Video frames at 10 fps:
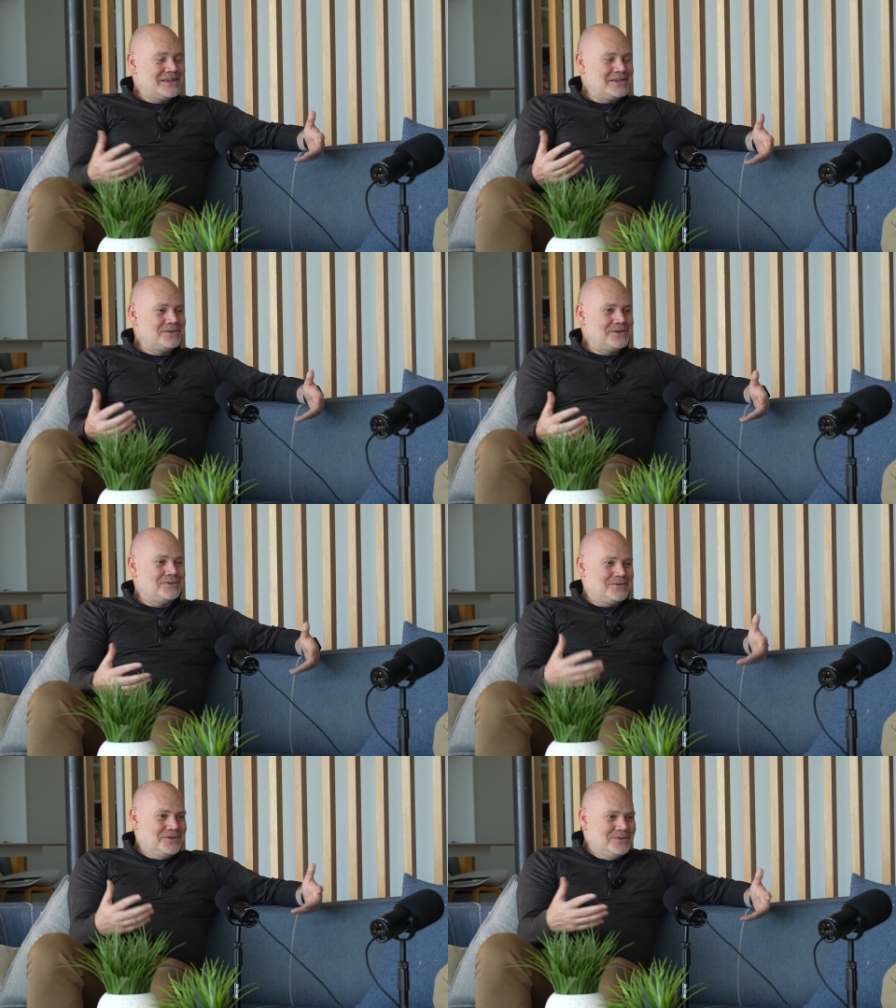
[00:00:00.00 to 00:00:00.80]

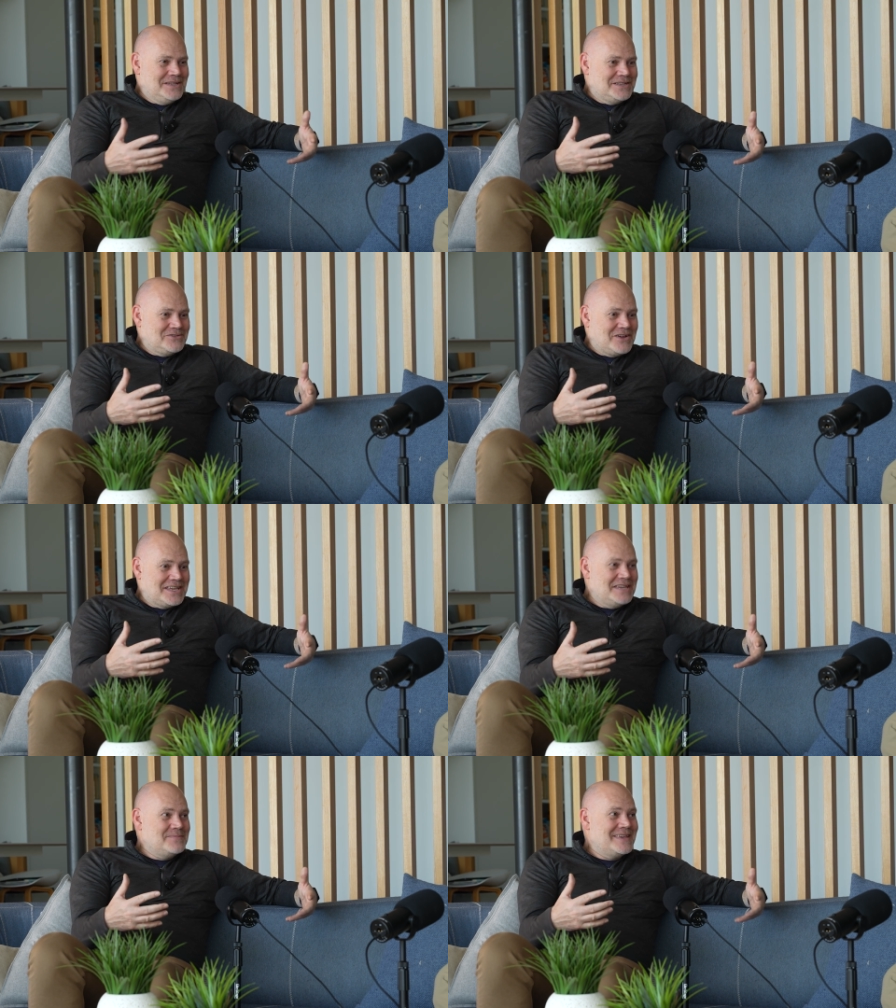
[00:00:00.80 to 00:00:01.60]
you need to try
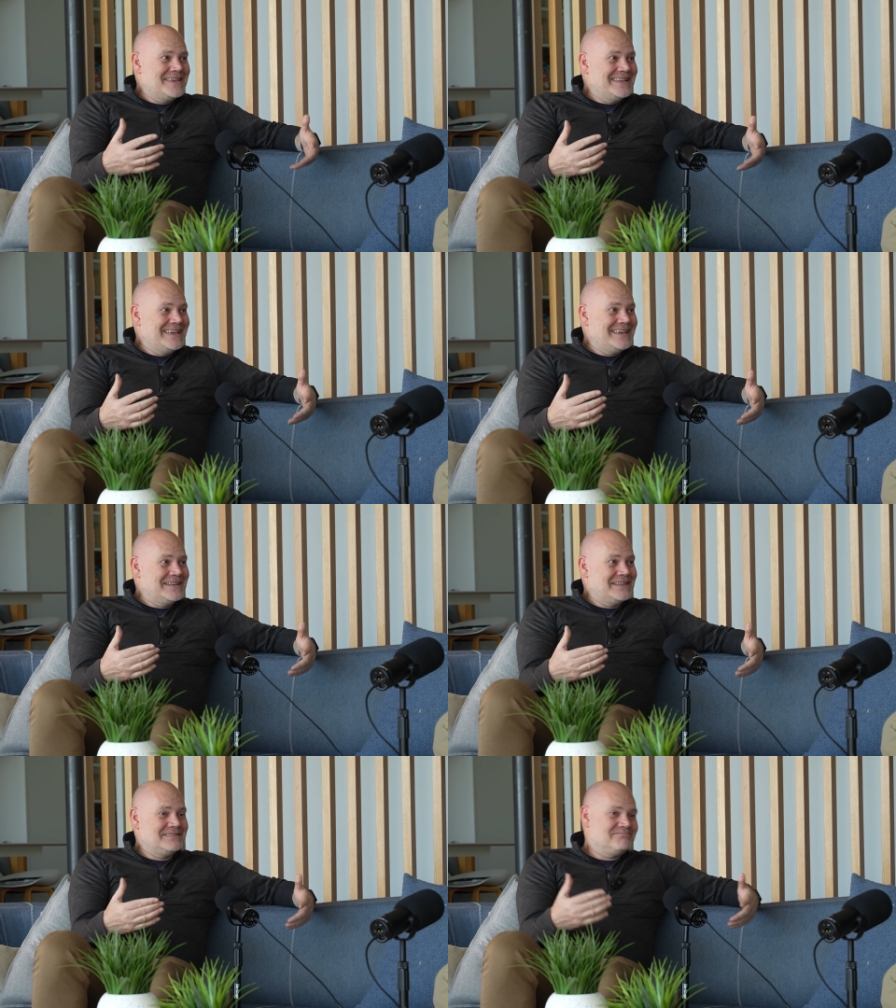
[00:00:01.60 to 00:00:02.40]
and keep the heat
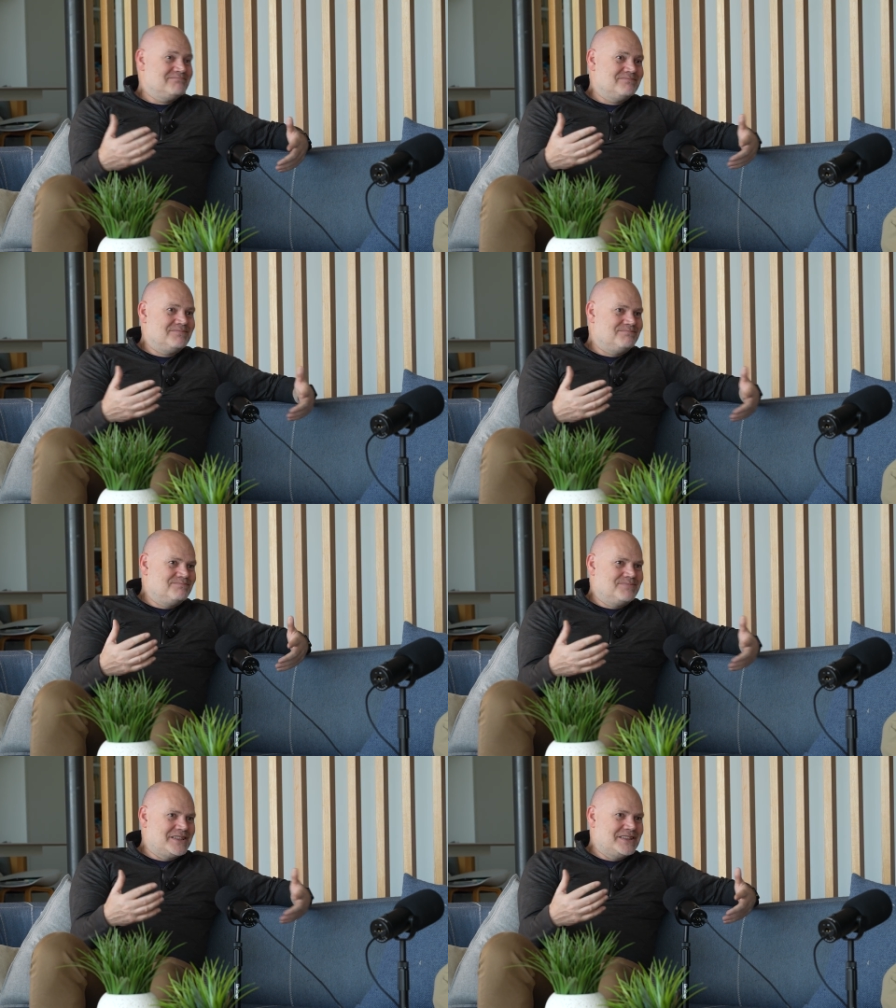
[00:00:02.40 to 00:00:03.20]
in,
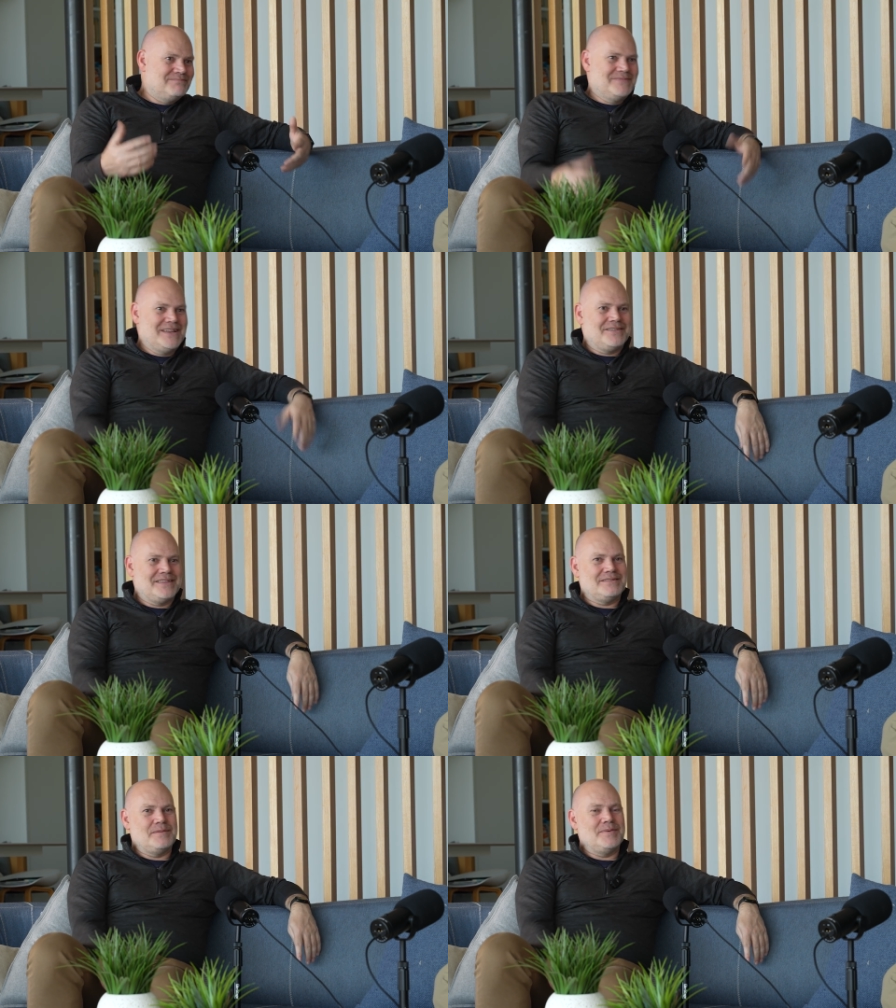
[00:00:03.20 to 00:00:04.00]
but
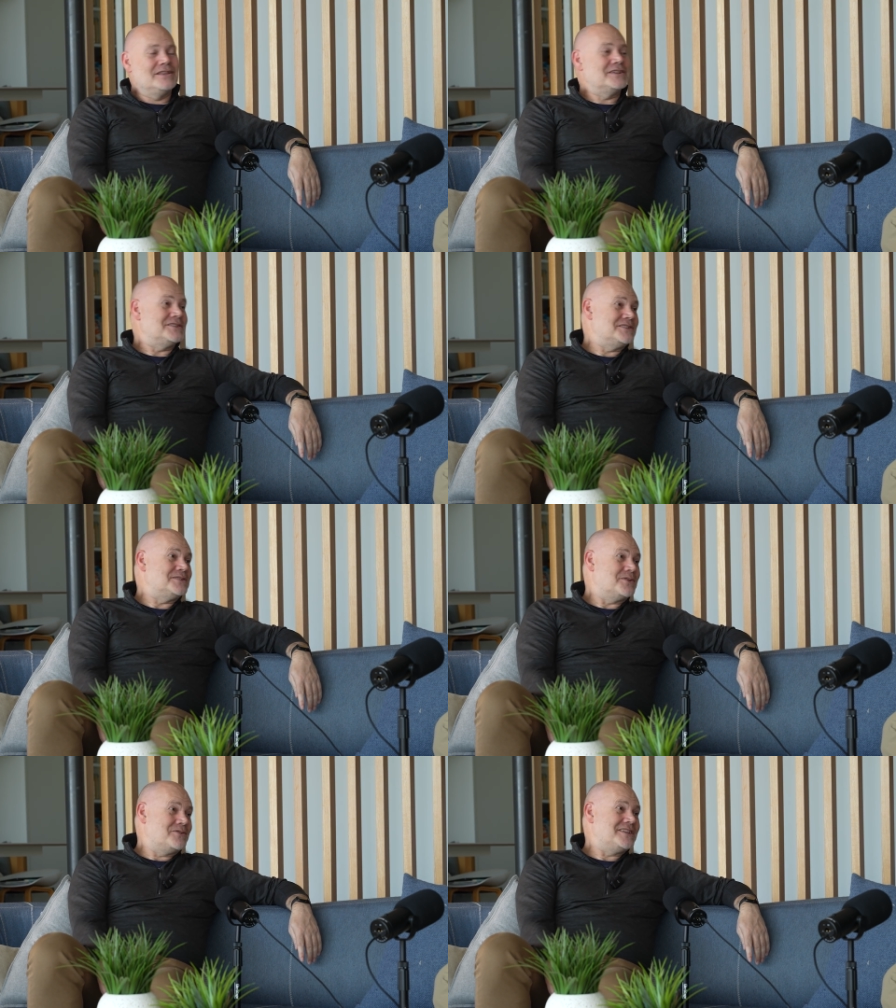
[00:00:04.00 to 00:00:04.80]
the building doesn't
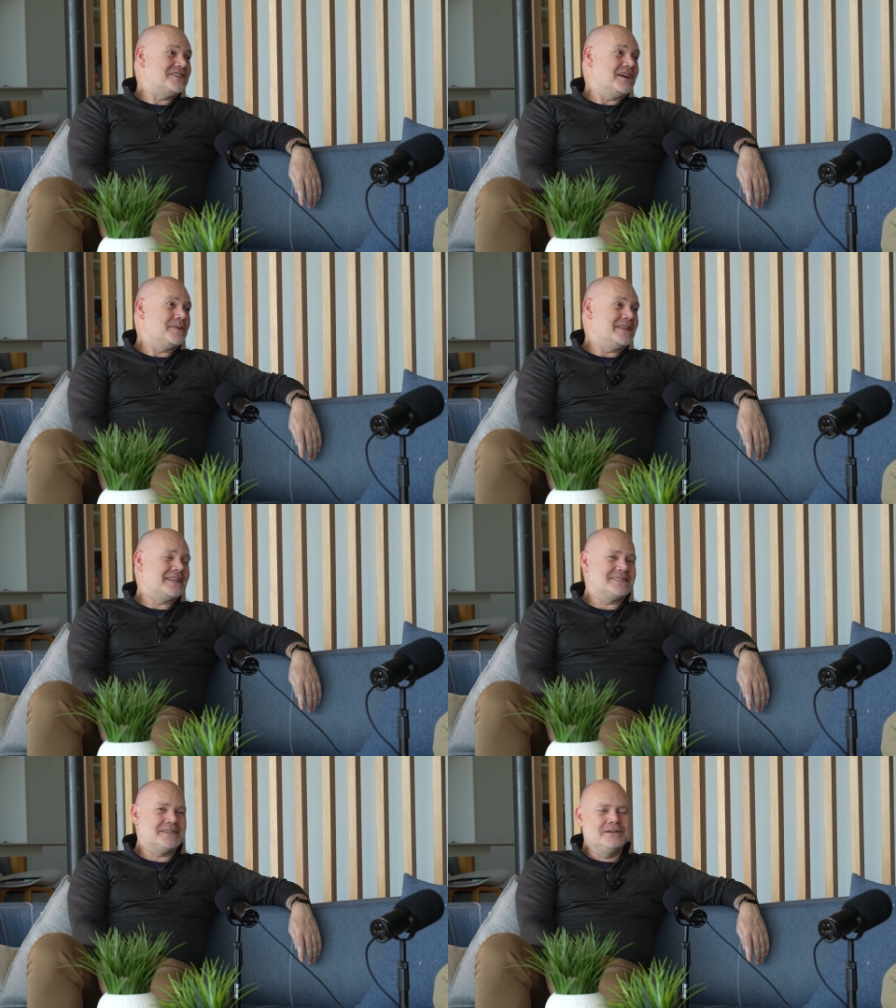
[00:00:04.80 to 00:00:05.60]
do a great job of
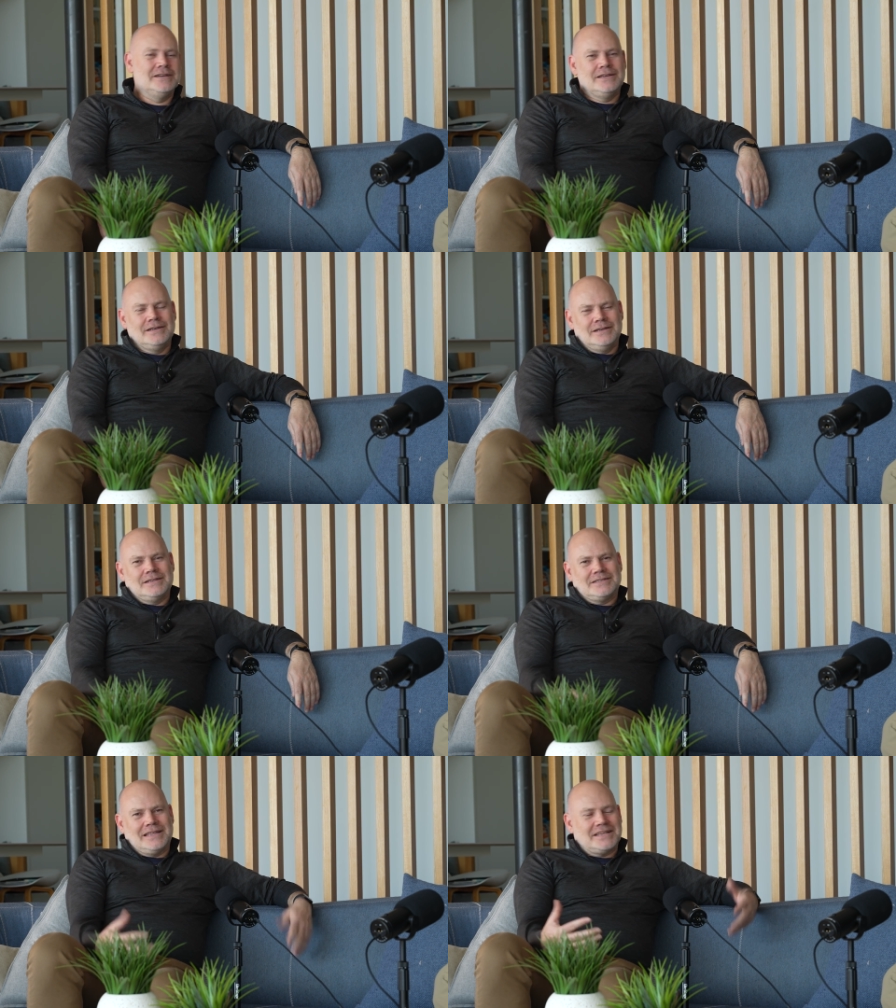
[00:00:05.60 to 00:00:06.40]
that.
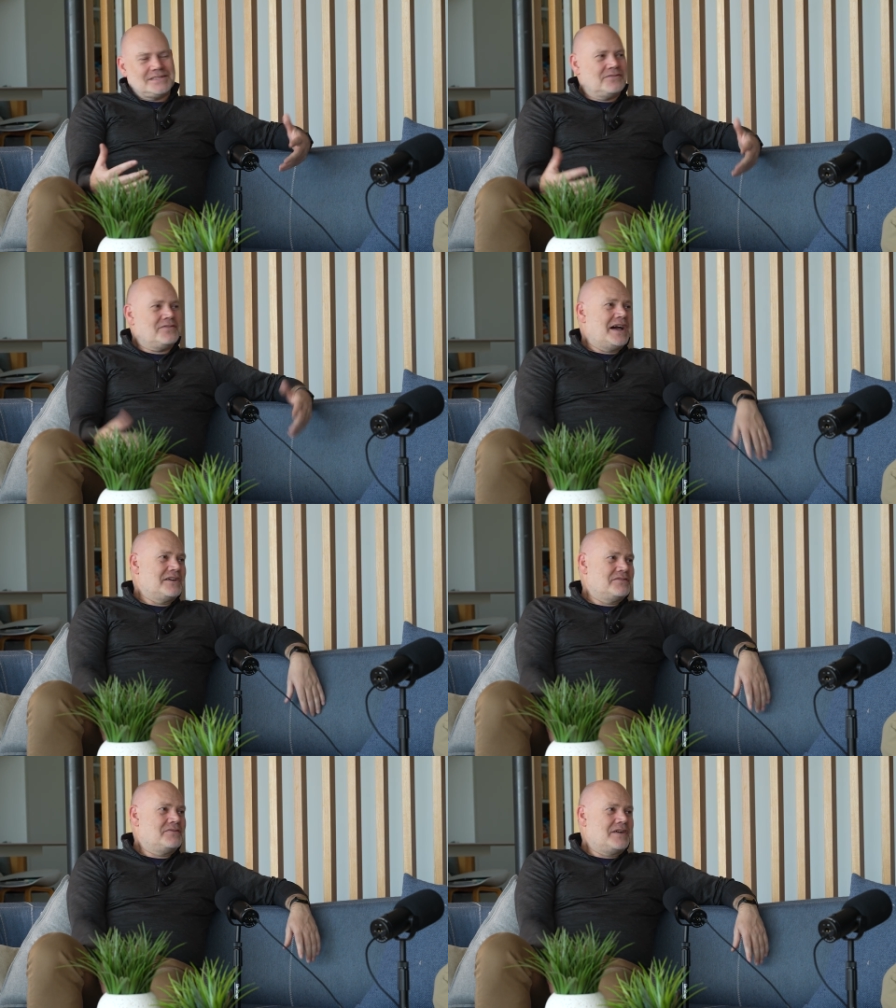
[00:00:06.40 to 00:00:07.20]
So there's the
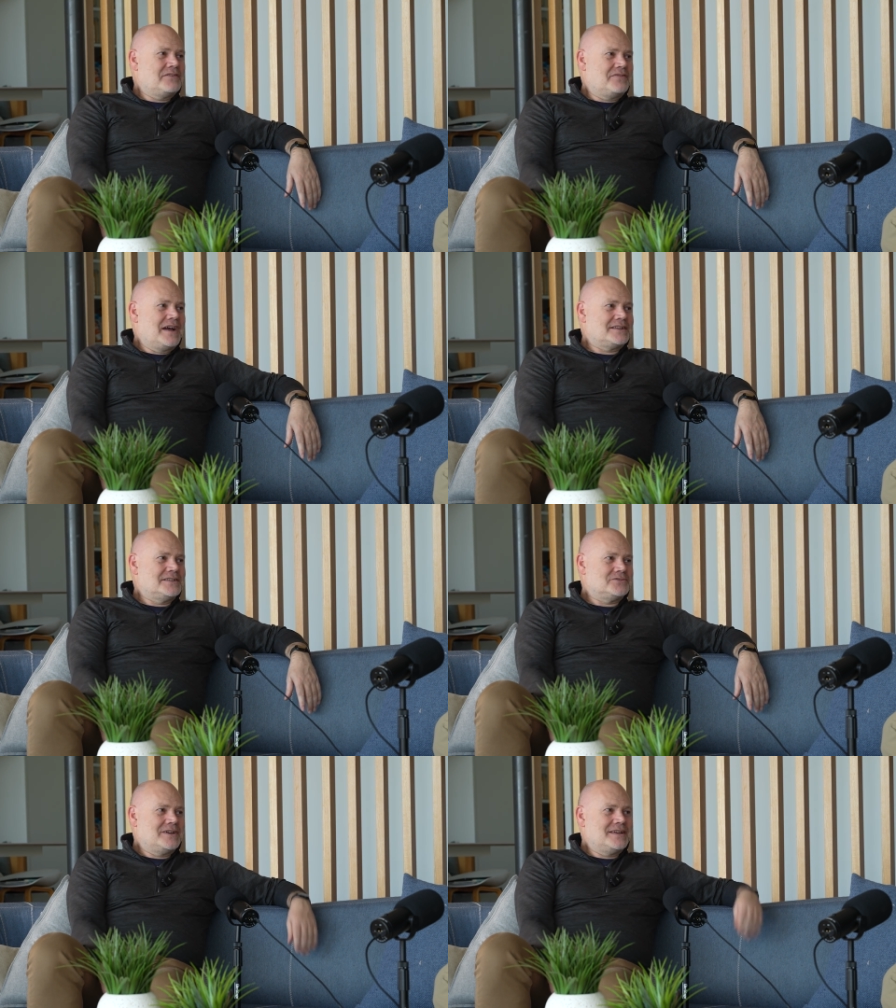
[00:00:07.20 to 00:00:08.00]
five
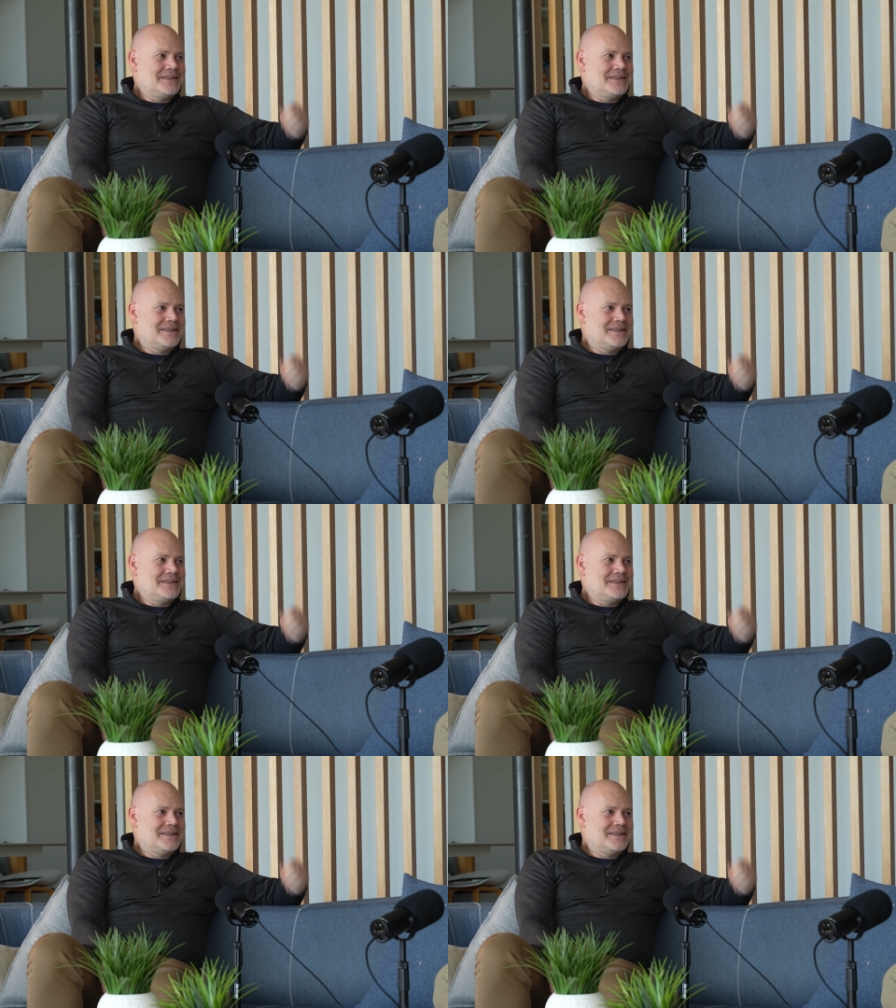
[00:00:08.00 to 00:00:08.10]
factors, right?